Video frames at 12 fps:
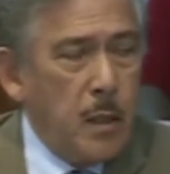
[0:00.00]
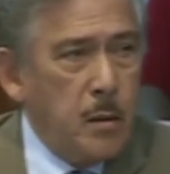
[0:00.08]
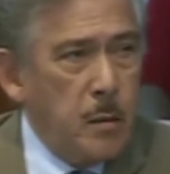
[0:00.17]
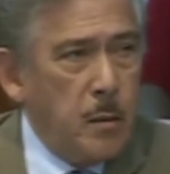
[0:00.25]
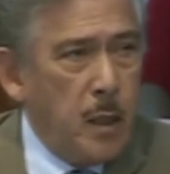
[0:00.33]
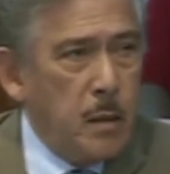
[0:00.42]

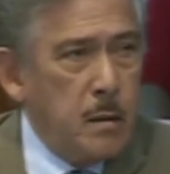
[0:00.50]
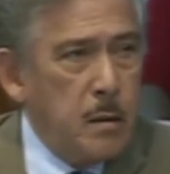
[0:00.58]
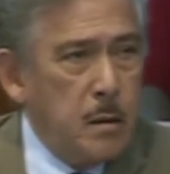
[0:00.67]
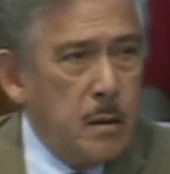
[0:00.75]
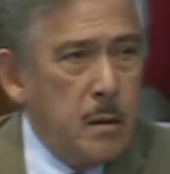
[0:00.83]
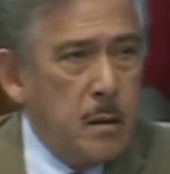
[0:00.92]
naman,
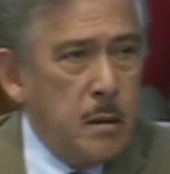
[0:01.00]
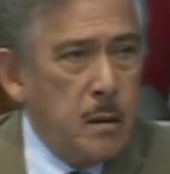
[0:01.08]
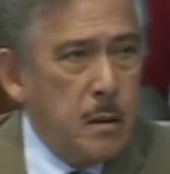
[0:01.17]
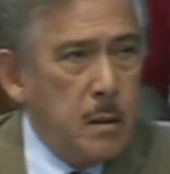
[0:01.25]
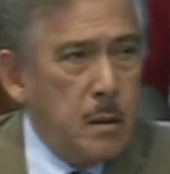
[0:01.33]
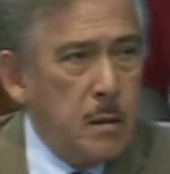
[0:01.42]

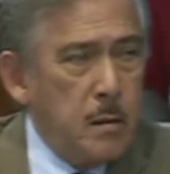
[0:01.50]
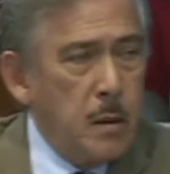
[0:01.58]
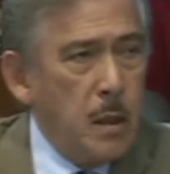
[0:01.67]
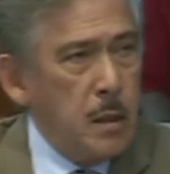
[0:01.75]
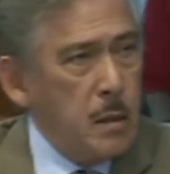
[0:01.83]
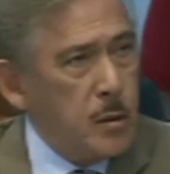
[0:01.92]

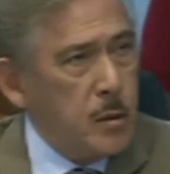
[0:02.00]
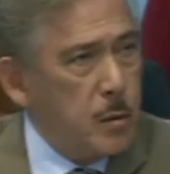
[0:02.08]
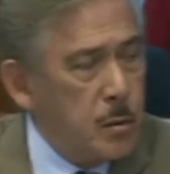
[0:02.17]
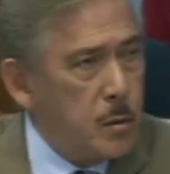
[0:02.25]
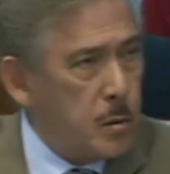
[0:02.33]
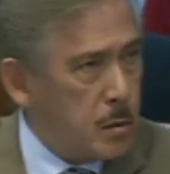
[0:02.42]
wala naman
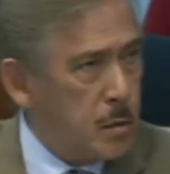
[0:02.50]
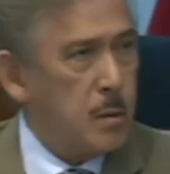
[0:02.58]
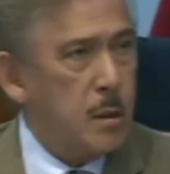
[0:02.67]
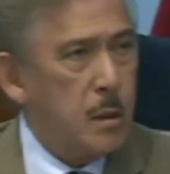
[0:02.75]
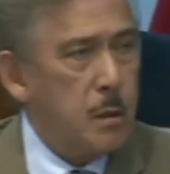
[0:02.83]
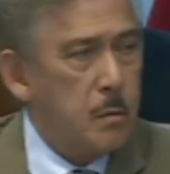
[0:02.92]
tumutugtog ng